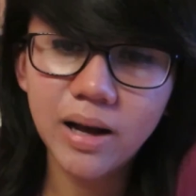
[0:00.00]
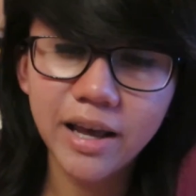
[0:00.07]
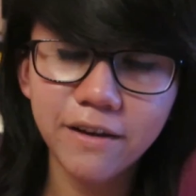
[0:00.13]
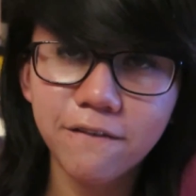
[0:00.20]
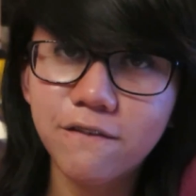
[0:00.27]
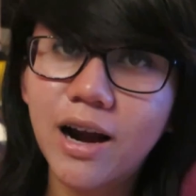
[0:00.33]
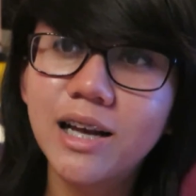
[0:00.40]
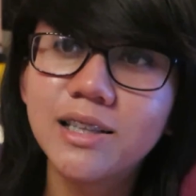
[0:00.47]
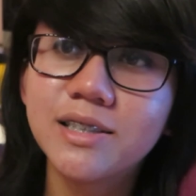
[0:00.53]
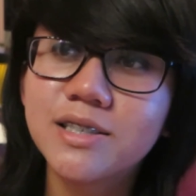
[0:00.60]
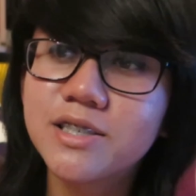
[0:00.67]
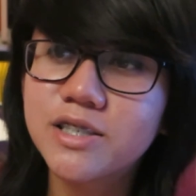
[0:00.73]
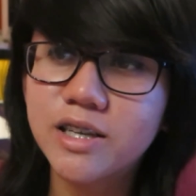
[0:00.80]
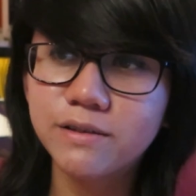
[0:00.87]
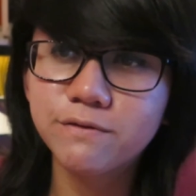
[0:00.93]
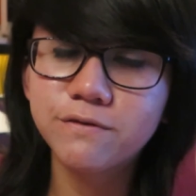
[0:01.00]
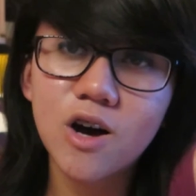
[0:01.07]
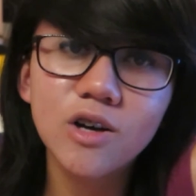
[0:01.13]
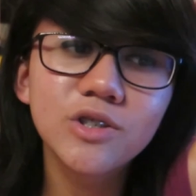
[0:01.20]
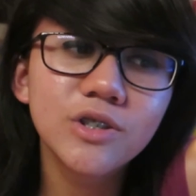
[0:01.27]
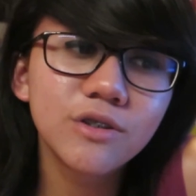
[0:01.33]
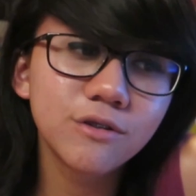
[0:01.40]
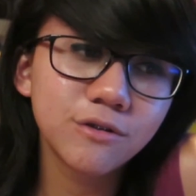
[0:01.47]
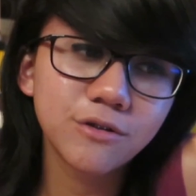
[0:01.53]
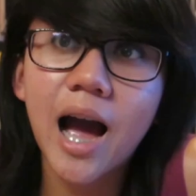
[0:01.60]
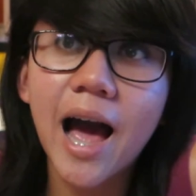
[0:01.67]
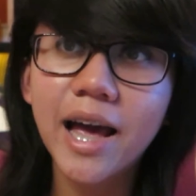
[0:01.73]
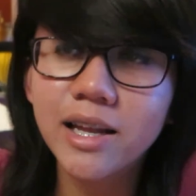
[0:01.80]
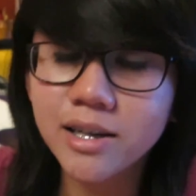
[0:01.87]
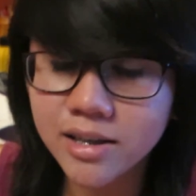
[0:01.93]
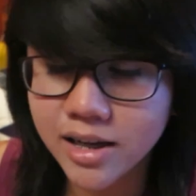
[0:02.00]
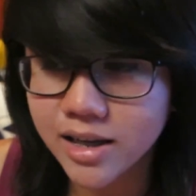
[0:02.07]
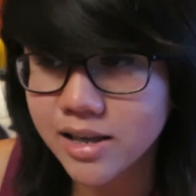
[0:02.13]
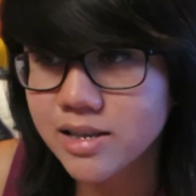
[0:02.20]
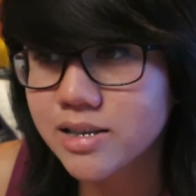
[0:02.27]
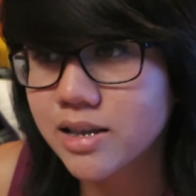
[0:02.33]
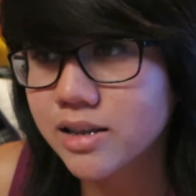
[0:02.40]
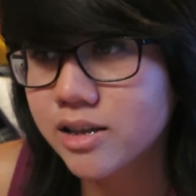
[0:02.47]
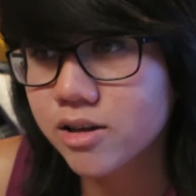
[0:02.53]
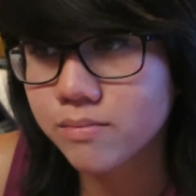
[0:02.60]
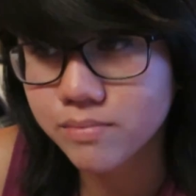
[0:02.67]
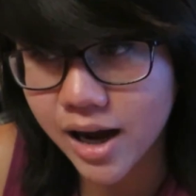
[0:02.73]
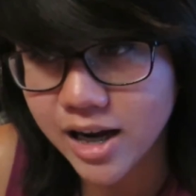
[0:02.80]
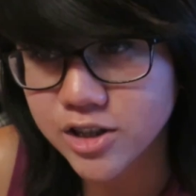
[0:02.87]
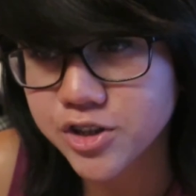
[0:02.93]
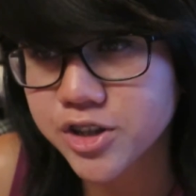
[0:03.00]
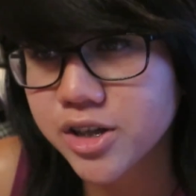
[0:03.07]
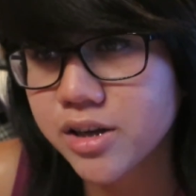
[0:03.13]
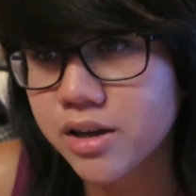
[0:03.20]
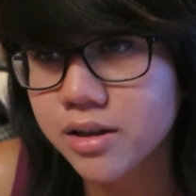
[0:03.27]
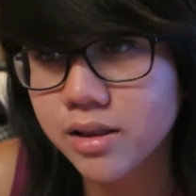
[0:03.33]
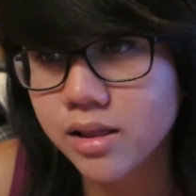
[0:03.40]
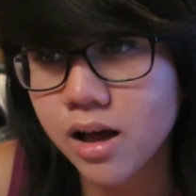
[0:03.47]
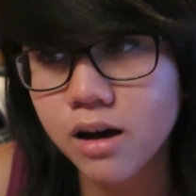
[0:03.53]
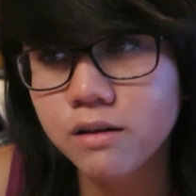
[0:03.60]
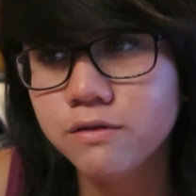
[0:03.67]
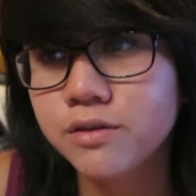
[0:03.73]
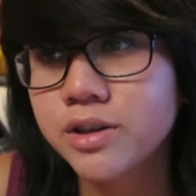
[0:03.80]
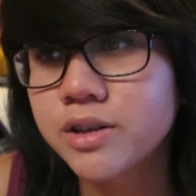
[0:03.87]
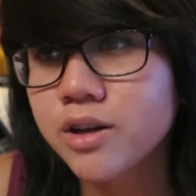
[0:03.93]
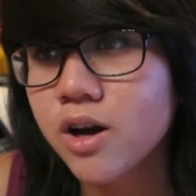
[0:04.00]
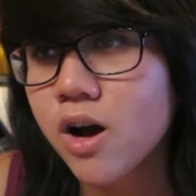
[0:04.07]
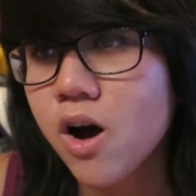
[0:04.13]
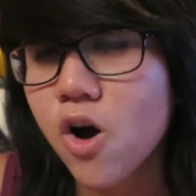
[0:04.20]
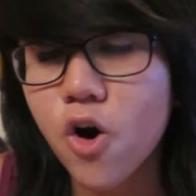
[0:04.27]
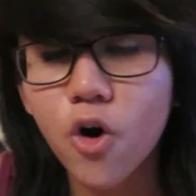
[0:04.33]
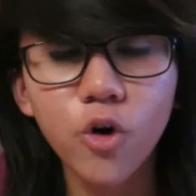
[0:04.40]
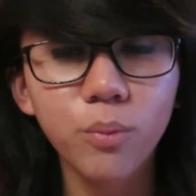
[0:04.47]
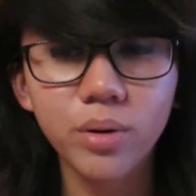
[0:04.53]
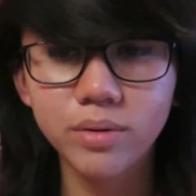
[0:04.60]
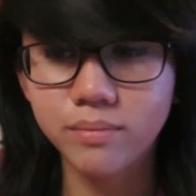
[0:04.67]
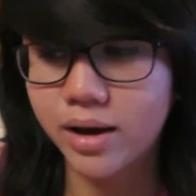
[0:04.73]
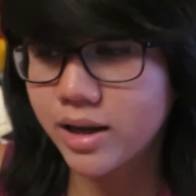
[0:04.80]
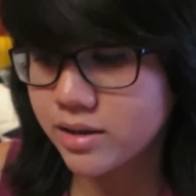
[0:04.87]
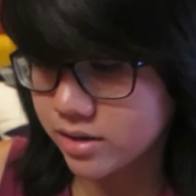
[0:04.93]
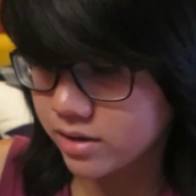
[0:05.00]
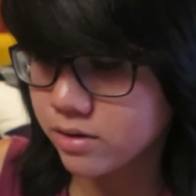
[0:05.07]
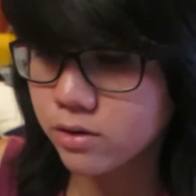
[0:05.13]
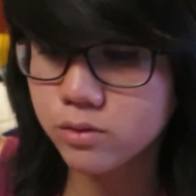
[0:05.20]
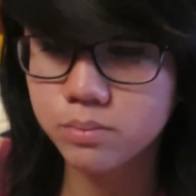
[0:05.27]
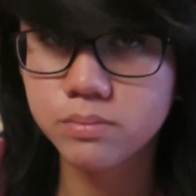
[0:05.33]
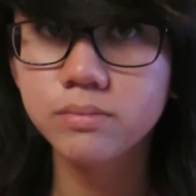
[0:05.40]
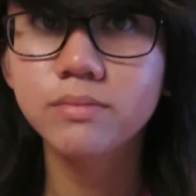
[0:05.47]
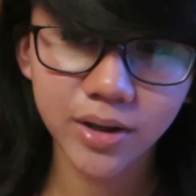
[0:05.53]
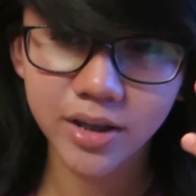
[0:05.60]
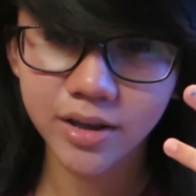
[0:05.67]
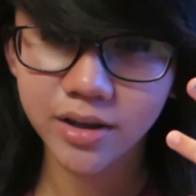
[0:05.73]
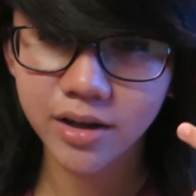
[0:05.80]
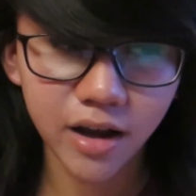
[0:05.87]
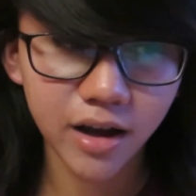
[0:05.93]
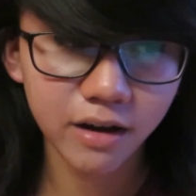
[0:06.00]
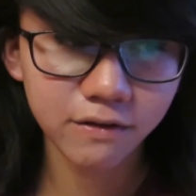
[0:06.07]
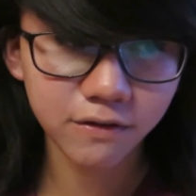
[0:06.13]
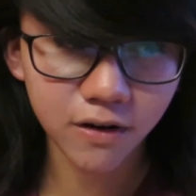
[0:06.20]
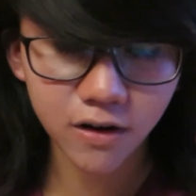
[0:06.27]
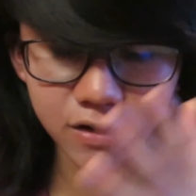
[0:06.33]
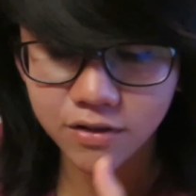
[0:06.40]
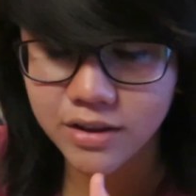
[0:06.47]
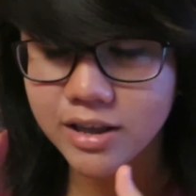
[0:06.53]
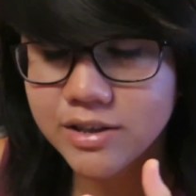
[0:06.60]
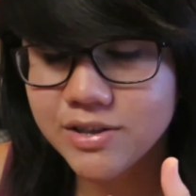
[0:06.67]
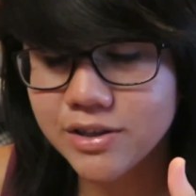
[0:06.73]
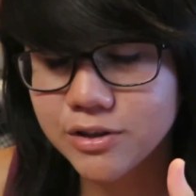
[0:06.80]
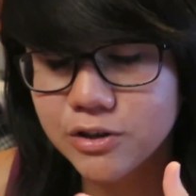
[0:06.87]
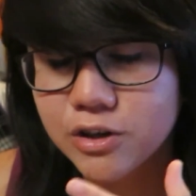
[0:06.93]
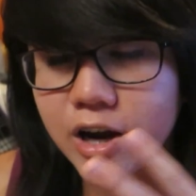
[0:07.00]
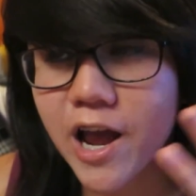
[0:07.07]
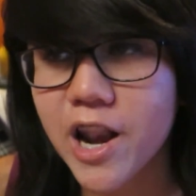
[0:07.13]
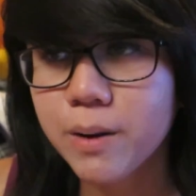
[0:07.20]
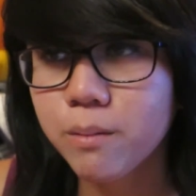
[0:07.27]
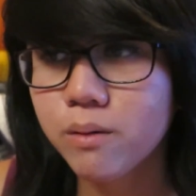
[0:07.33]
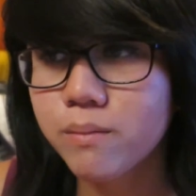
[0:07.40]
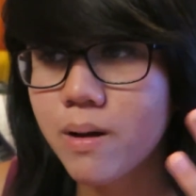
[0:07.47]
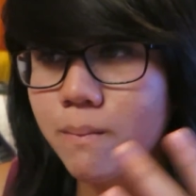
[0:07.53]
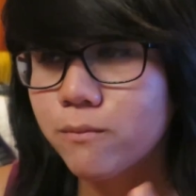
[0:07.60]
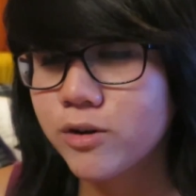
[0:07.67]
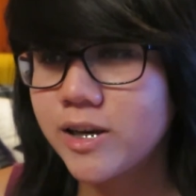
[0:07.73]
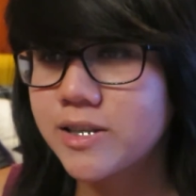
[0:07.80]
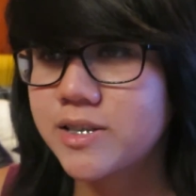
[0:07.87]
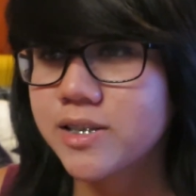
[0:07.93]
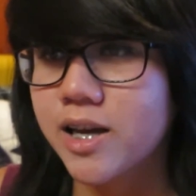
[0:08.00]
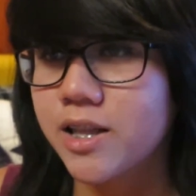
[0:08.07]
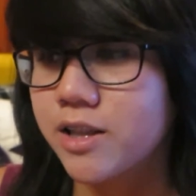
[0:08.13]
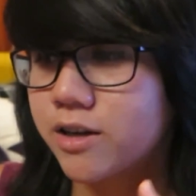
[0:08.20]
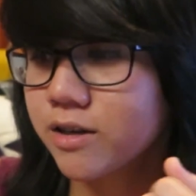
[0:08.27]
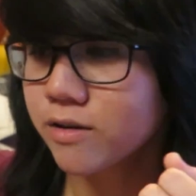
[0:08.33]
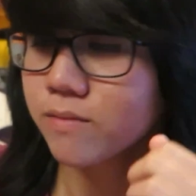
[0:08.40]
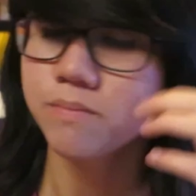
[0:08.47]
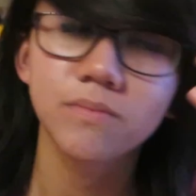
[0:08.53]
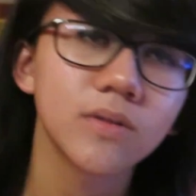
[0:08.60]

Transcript: My friends have also kindness and compassion and love and open-minded. We have all these incredible memories together.